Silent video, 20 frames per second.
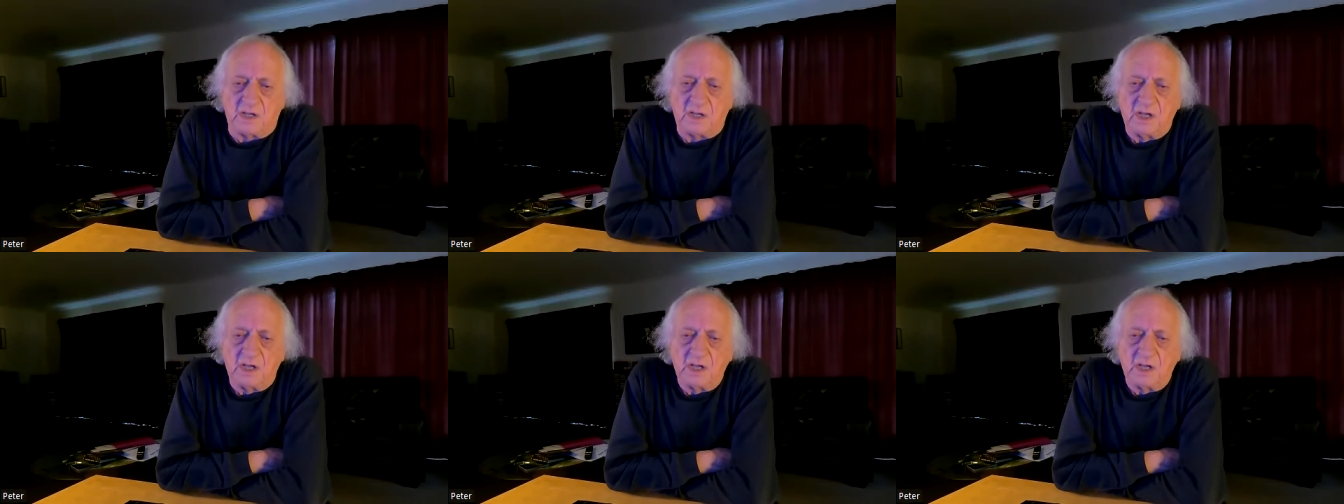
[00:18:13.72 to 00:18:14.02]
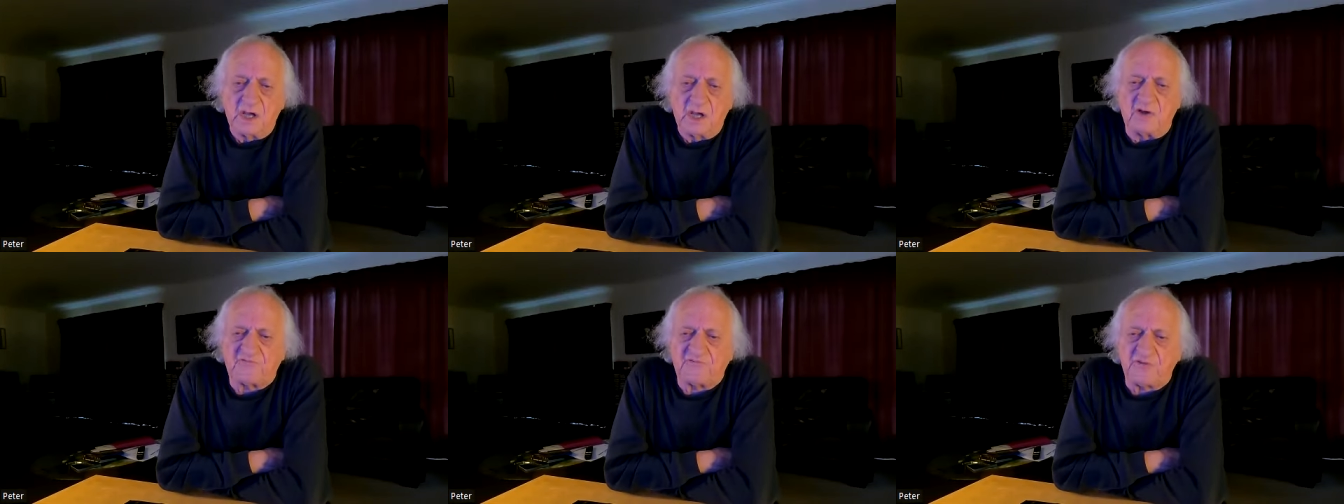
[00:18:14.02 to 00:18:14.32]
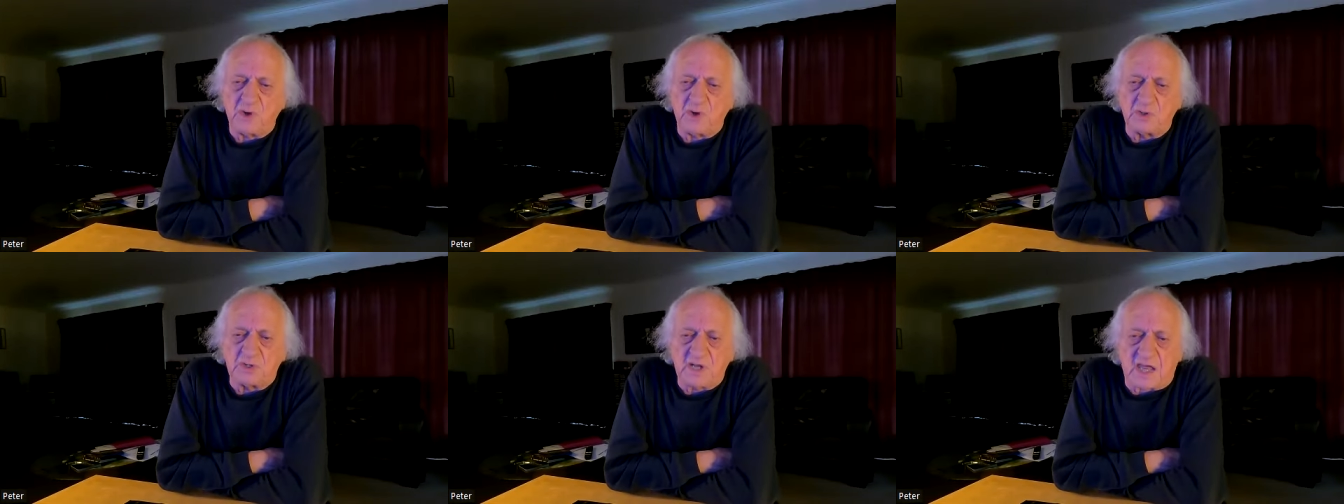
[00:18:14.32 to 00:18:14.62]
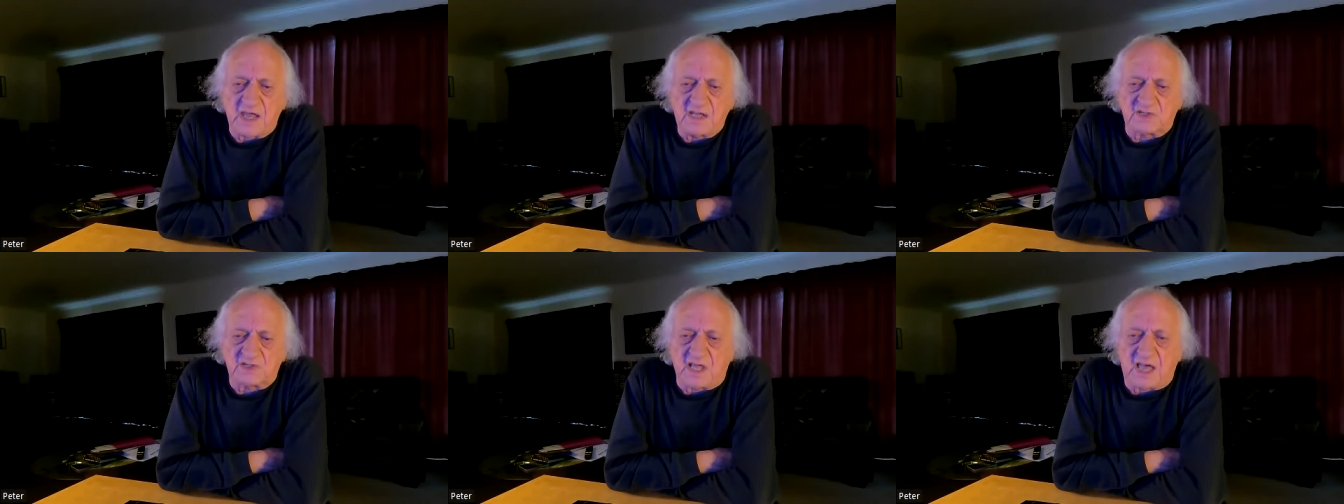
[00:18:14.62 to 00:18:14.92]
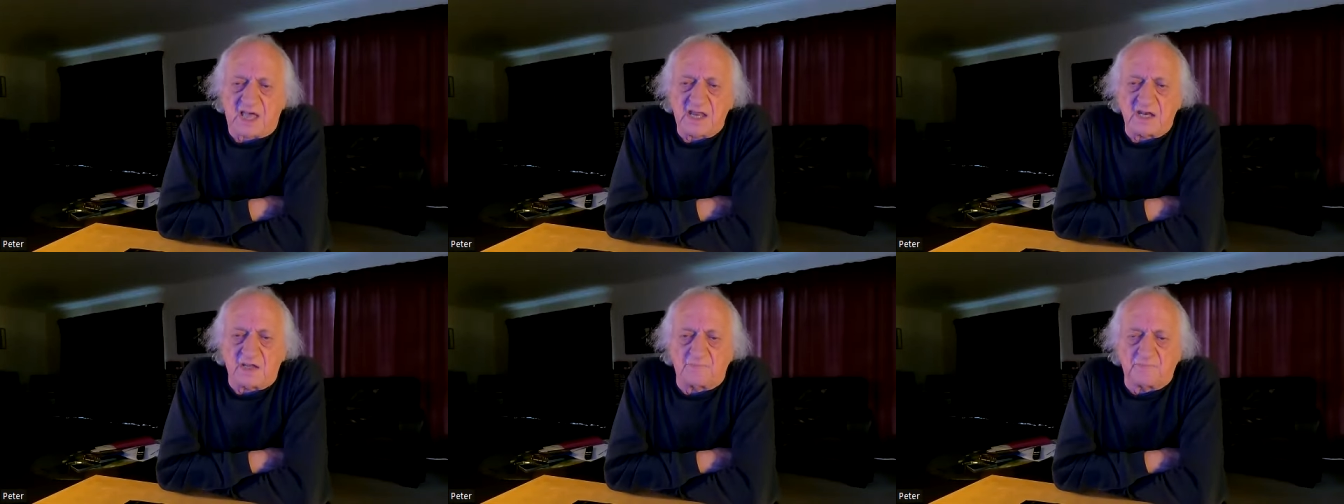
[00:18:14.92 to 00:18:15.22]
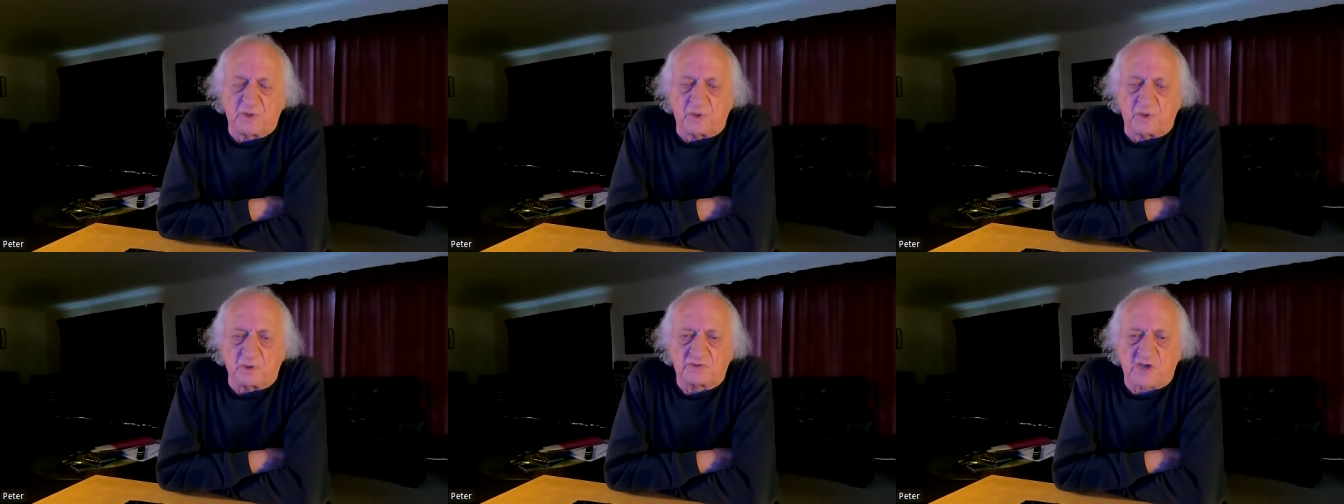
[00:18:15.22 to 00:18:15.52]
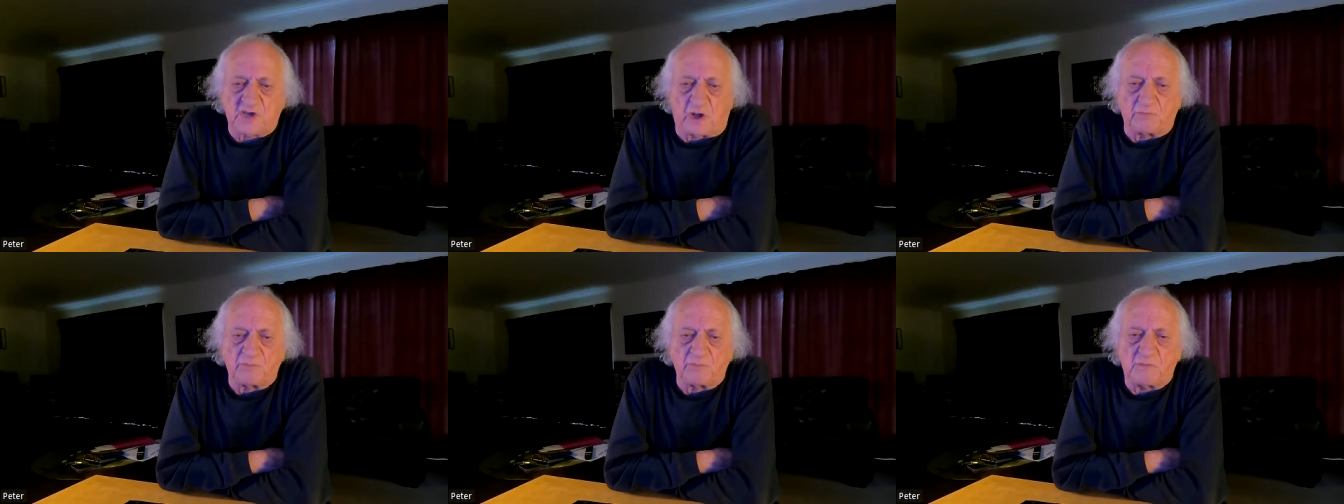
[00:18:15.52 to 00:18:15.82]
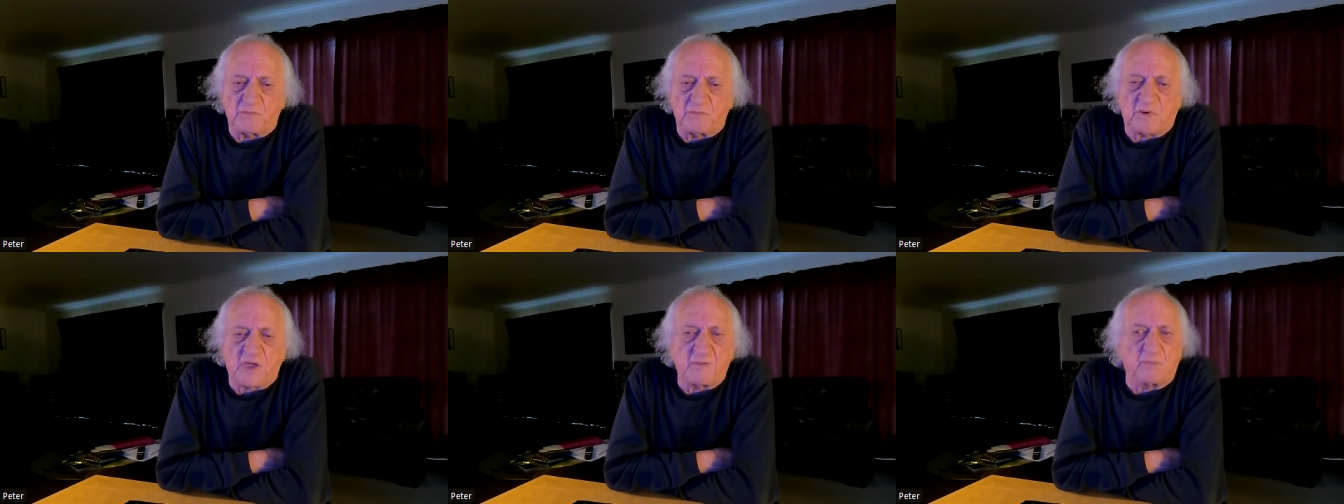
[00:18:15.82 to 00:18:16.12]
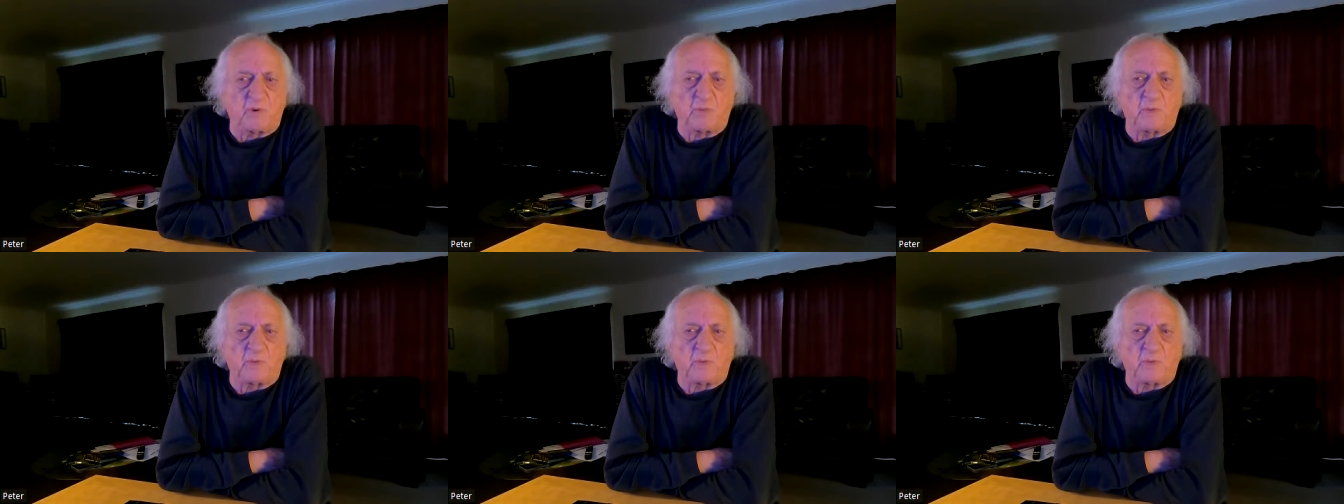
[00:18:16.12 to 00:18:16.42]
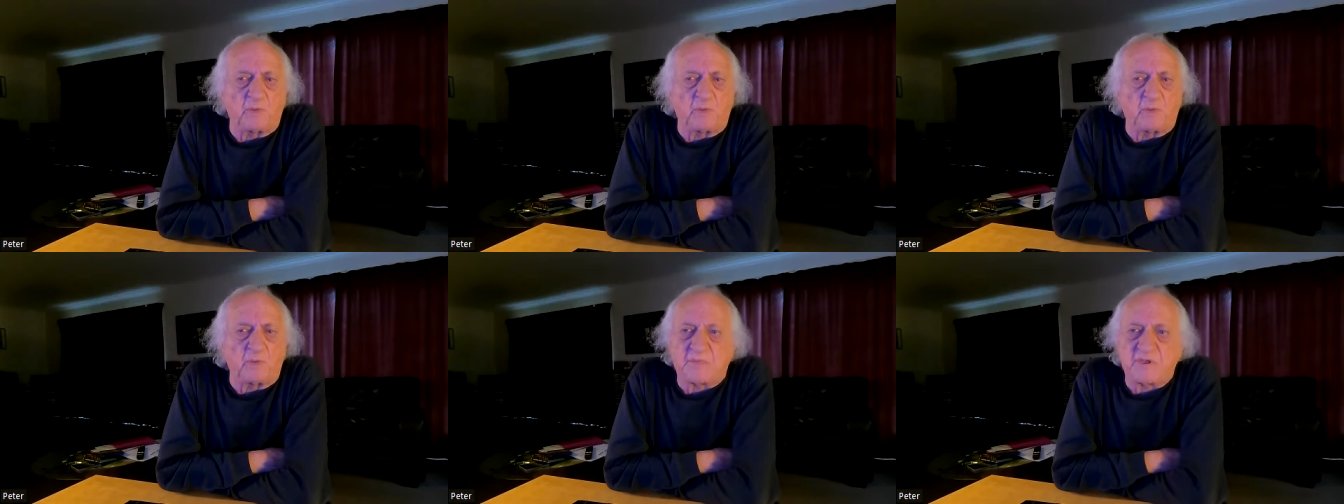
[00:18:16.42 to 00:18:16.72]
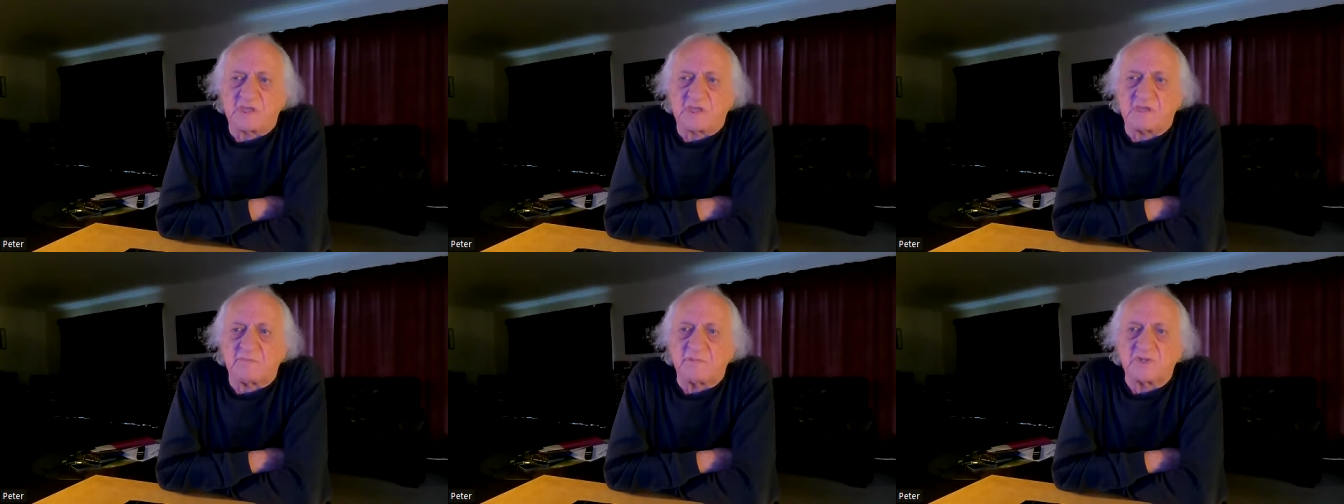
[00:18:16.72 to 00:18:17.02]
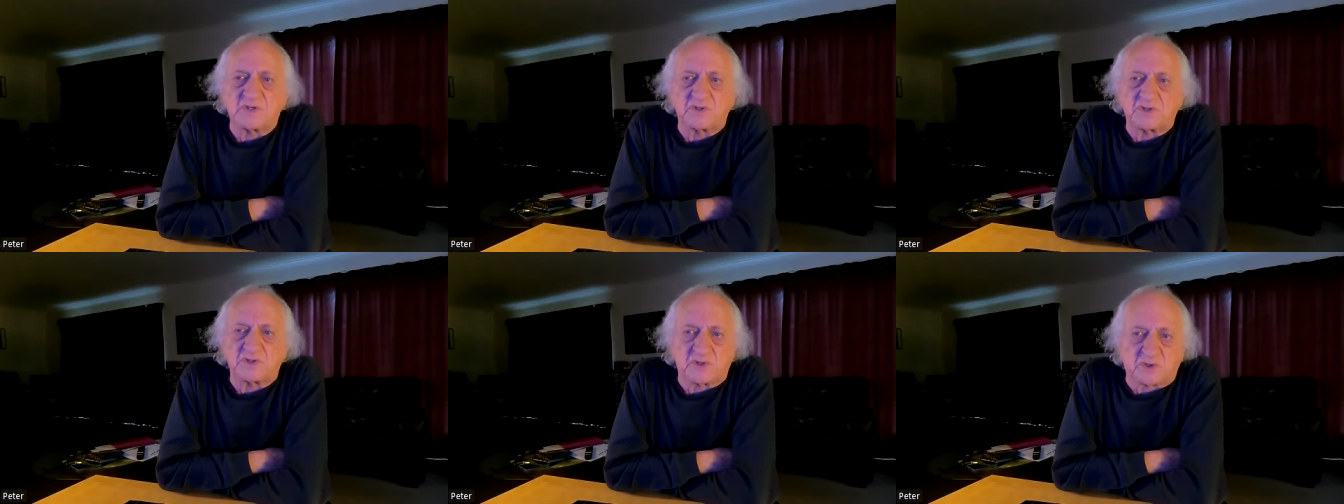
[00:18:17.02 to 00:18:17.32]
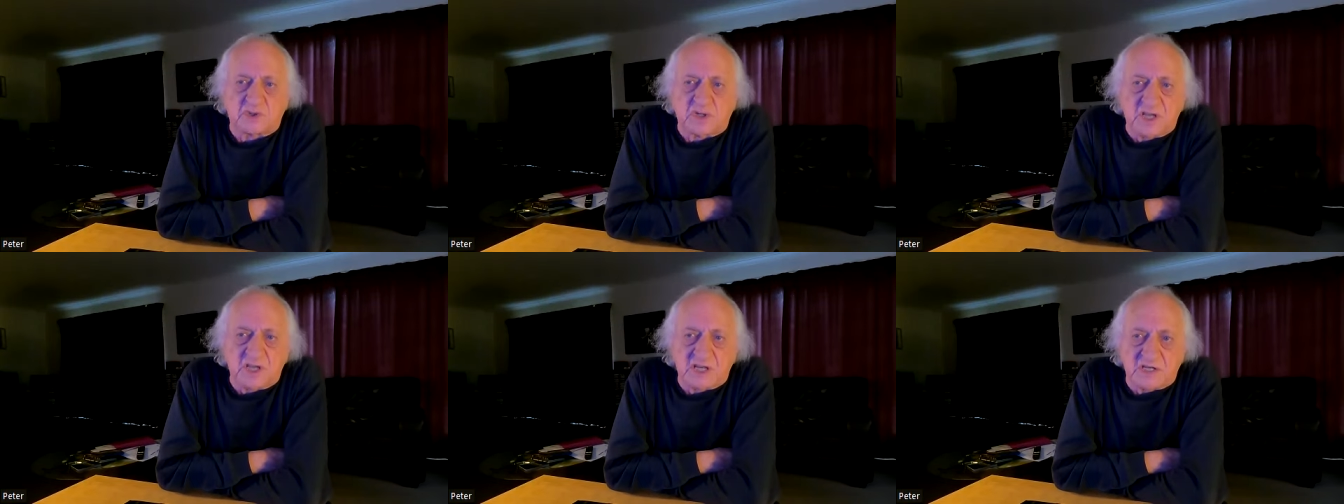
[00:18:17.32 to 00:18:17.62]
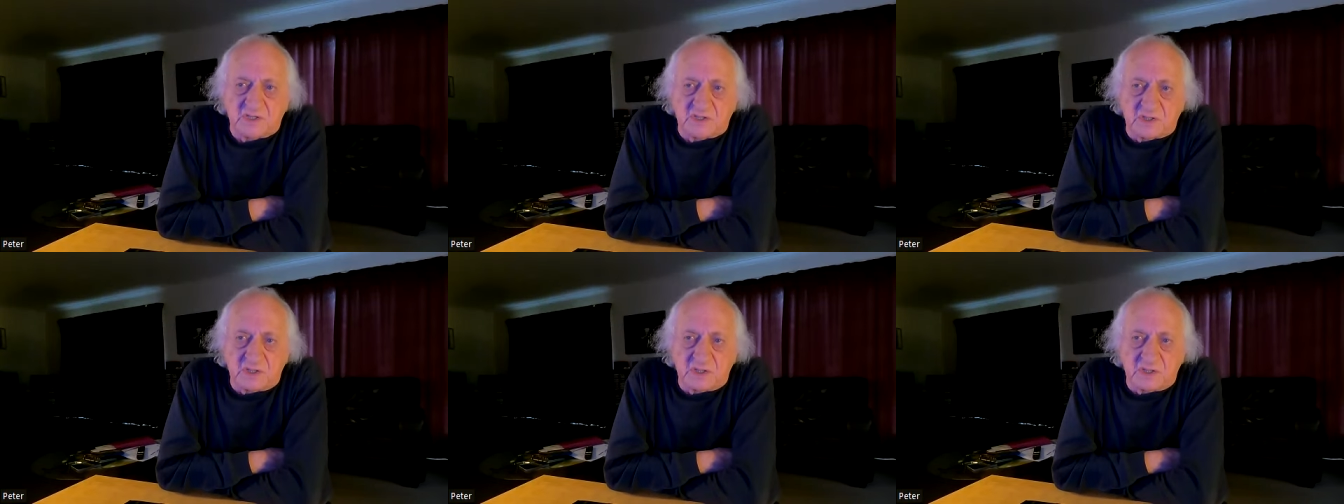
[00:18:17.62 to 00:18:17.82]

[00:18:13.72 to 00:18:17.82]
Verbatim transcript: a few days later, Bill told me people were stopping him in the street.